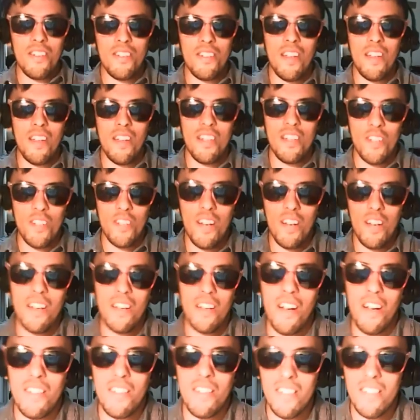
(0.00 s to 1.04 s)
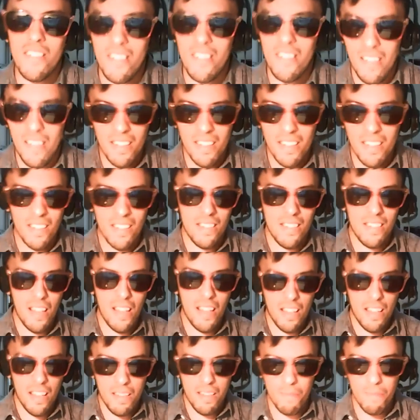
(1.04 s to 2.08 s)
And John Constantine is
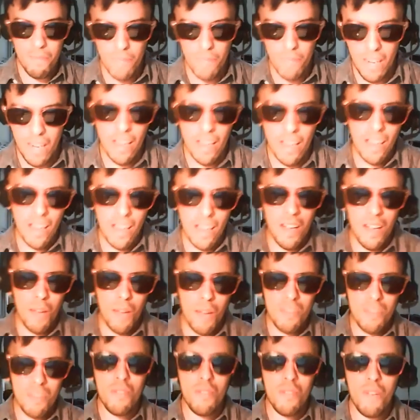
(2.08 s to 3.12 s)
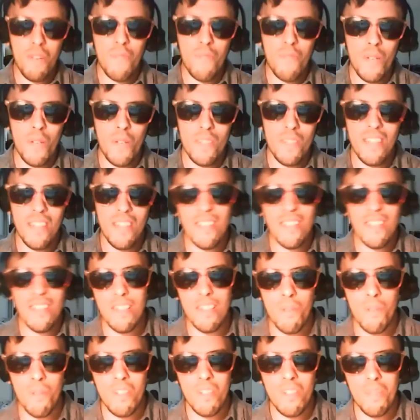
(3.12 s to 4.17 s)
like, I was a little confused. Is this
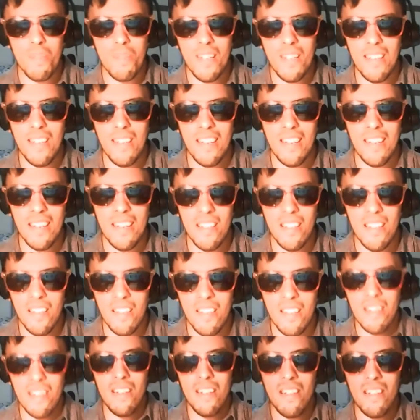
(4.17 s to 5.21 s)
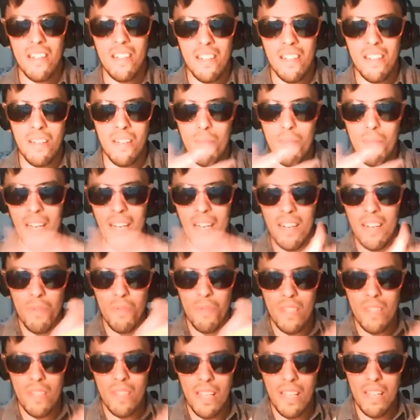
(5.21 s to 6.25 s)
supposed to be, like, comedic
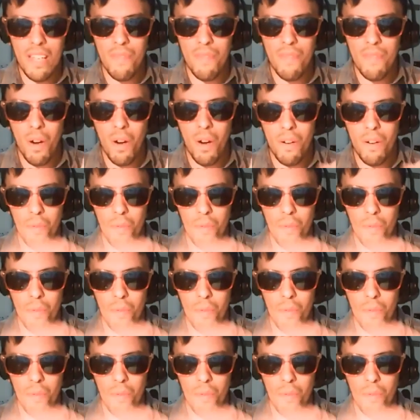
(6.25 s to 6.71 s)
relief, or